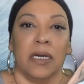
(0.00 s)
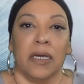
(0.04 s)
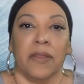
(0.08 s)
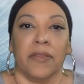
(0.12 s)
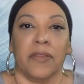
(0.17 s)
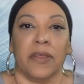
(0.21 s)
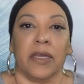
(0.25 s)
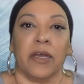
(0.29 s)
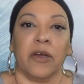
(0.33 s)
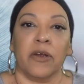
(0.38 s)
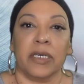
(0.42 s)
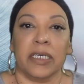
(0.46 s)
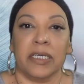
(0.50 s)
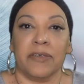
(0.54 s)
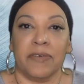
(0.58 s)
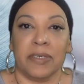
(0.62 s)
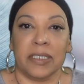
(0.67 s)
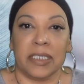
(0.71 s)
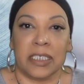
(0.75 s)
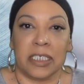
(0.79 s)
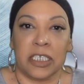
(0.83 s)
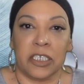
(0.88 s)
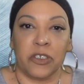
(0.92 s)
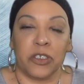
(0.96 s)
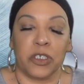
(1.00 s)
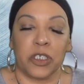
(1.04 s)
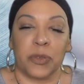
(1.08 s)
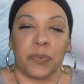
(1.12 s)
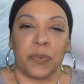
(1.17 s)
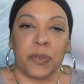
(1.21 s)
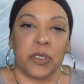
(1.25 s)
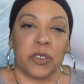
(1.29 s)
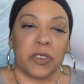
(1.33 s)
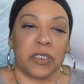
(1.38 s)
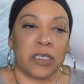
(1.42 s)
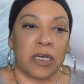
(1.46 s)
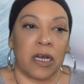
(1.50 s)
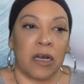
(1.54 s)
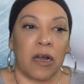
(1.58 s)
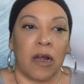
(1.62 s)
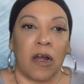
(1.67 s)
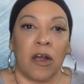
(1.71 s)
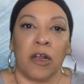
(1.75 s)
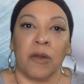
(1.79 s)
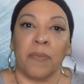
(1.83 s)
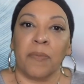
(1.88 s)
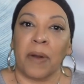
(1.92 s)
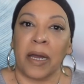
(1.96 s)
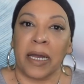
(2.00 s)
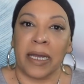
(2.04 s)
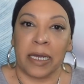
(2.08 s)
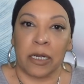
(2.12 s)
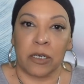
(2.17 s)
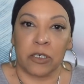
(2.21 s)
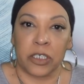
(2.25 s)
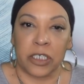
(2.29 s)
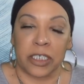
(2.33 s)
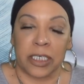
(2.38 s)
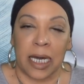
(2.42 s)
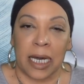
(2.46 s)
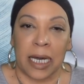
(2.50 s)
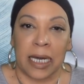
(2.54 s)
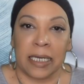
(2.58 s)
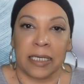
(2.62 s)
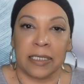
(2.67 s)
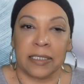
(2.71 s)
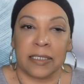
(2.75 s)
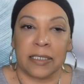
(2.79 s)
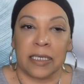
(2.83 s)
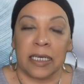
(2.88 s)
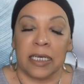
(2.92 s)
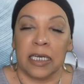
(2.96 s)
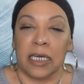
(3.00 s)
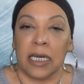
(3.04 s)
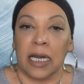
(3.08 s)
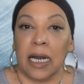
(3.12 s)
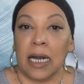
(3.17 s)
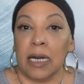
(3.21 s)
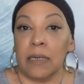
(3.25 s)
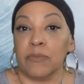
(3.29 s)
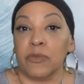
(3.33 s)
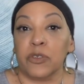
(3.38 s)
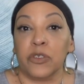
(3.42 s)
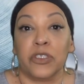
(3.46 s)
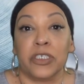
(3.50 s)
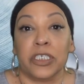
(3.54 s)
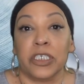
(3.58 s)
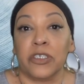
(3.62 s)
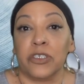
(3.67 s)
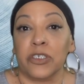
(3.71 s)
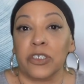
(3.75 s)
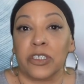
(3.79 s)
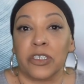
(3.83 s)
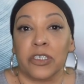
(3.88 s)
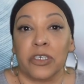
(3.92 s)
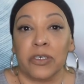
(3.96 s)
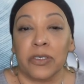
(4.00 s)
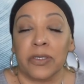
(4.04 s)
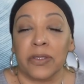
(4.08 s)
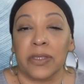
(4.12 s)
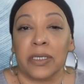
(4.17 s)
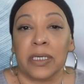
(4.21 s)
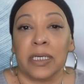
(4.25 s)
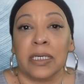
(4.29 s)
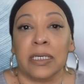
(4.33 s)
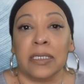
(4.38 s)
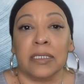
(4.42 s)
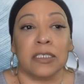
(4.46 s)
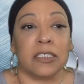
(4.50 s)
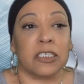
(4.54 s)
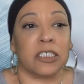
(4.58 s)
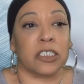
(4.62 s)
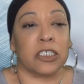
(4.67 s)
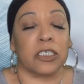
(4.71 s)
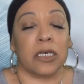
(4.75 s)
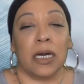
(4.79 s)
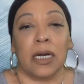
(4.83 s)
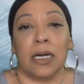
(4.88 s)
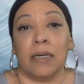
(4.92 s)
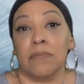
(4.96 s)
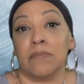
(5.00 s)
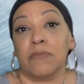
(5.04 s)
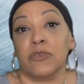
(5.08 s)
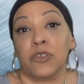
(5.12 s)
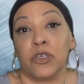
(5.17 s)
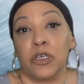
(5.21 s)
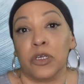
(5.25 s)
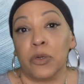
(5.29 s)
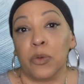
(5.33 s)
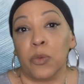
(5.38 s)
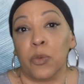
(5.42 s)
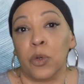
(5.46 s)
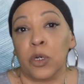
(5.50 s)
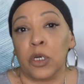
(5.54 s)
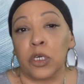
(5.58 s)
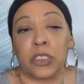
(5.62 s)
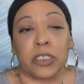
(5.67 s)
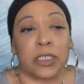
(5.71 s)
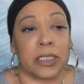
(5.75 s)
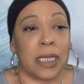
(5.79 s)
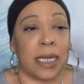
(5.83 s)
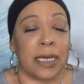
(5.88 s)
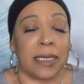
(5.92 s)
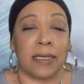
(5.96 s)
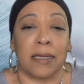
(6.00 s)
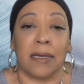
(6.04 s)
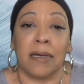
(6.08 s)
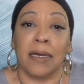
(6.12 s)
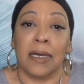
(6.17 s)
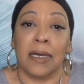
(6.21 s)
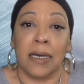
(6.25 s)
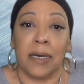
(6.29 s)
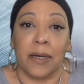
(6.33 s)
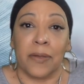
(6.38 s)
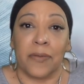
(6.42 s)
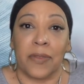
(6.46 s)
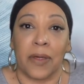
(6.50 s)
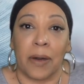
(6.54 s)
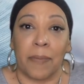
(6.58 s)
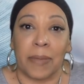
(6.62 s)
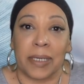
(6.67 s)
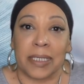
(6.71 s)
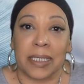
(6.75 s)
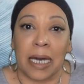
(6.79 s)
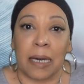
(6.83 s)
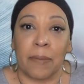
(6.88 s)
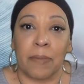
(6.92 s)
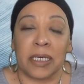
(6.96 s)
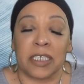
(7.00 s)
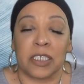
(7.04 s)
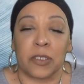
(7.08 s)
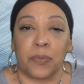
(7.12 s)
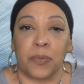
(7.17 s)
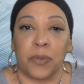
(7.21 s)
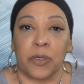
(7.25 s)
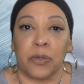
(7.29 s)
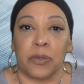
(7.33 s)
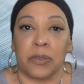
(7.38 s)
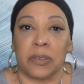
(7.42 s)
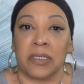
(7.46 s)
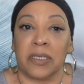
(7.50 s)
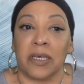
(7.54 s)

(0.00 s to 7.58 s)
There are even teacher spirits that are by our sides to teach us certain things, certain works, like the Madama spirits.